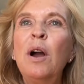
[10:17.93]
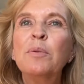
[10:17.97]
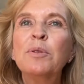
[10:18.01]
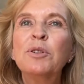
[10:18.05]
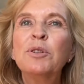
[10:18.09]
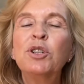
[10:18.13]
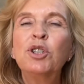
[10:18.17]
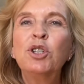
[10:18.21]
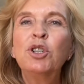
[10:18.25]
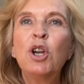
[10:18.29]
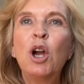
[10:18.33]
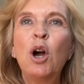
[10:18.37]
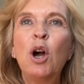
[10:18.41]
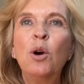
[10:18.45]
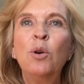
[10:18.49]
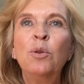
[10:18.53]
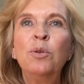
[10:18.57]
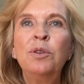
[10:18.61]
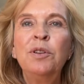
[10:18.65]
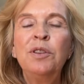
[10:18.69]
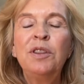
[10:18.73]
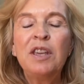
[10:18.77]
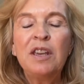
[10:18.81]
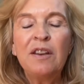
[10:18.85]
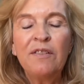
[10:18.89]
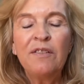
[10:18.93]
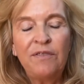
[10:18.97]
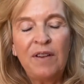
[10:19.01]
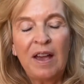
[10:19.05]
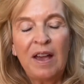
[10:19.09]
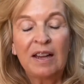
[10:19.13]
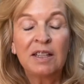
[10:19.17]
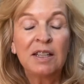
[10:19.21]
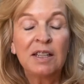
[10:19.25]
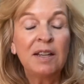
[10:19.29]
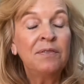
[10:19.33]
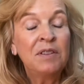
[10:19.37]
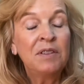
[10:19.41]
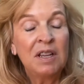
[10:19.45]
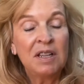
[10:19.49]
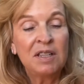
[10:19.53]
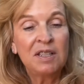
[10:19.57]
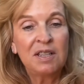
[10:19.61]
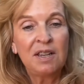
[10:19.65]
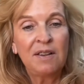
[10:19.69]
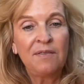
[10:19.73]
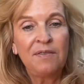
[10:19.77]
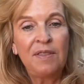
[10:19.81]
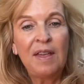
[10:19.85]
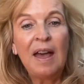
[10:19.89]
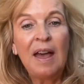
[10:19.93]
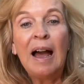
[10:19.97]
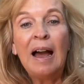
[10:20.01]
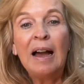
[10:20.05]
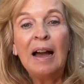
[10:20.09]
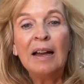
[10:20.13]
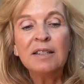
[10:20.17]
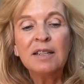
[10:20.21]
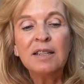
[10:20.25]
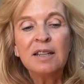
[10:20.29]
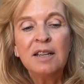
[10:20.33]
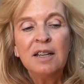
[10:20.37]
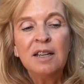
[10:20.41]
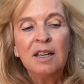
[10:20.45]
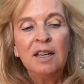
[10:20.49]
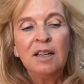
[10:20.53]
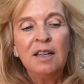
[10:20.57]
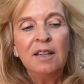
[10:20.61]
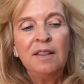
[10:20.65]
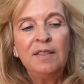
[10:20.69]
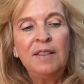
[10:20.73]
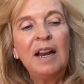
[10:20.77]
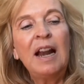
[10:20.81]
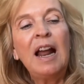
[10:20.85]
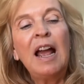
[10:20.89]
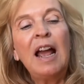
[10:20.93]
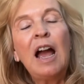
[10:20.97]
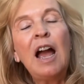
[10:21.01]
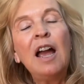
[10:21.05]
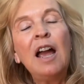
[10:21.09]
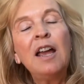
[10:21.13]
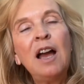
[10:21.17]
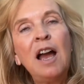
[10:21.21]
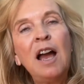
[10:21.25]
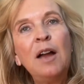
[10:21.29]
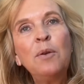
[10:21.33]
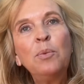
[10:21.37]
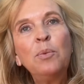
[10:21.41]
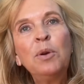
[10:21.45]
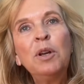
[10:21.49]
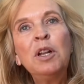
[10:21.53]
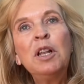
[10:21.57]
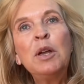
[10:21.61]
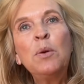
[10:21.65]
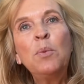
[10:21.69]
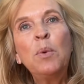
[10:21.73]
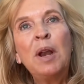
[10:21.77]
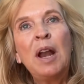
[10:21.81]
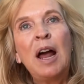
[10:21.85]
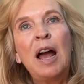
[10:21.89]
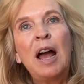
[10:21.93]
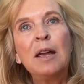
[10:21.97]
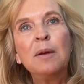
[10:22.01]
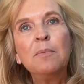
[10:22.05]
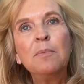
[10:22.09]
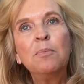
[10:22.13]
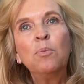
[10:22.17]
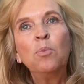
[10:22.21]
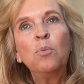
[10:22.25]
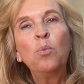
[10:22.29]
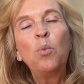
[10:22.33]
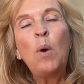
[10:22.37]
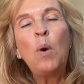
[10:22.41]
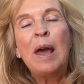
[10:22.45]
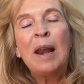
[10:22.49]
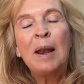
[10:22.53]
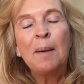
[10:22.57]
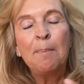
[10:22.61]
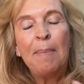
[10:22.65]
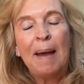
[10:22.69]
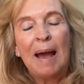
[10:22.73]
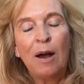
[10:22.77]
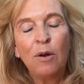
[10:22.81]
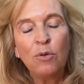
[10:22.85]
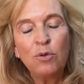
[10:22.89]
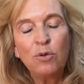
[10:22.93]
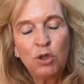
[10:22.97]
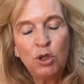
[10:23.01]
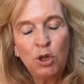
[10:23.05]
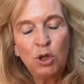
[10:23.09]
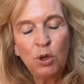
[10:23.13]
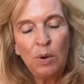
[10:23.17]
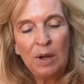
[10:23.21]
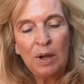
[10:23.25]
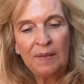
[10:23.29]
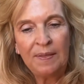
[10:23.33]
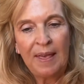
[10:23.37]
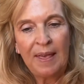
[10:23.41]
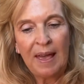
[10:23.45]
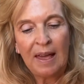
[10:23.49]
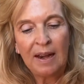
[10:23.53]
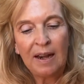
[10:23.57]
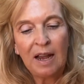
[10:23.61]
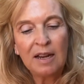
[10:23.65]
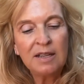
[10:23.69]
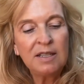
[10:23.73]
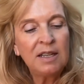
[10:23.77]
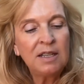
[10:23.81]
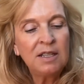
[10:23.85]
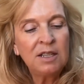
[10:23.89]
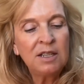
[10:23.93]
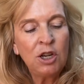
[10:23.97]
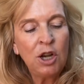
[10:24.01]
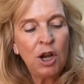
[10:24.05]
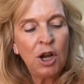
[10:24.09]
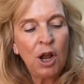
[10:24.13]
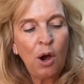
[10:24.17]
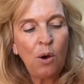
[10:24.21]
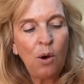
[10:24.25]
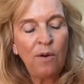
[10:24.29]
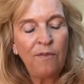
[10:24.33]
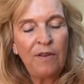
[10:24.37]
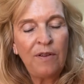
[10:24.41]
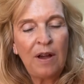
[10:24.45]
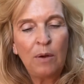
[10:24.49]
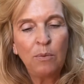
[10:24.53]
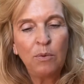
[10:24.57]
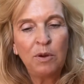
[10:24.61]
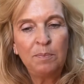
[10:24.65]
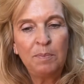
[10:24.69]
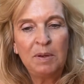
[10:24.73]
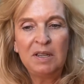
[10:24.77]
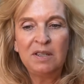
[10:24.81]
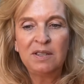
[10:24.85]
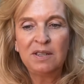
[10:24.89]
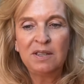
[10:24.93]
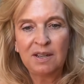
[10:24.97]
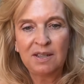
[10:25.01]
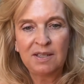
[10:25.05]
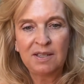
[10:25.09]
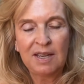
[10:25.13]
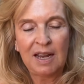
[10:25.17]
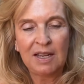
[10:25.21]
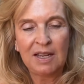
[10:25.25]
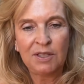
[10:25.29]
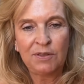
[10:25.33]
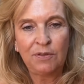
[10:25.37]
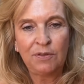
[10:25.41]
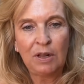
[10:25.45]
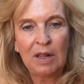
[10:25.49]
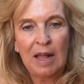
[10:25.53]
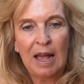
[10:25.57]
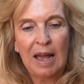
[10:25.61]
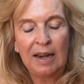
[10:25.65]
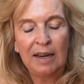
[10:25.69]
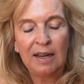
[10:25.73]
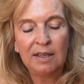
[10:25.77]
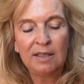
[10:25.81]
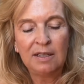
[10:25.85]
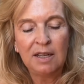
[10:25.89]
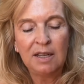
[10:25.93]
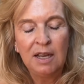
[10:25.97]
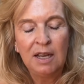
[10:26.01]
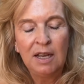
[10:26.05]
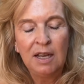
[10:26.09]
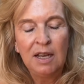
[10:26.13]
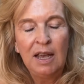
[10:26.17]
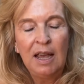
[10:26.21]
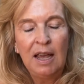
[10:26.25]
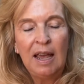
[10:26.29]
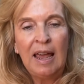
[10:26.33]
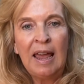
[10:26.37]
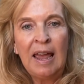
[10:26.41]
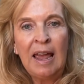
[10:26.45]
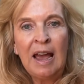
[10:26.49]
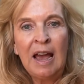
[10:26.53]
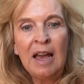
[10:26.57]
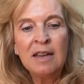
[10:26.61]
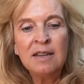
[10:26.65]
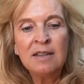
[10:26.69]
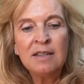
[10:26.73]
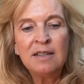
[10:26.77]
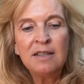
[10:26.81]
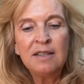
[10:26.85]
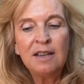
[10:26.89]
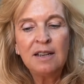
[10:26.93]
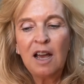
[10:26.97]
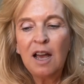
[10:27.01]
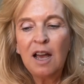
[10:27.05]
was shown the effectiveness of that, I really, when I went about doing that, I didn't know if I would be successful at it. And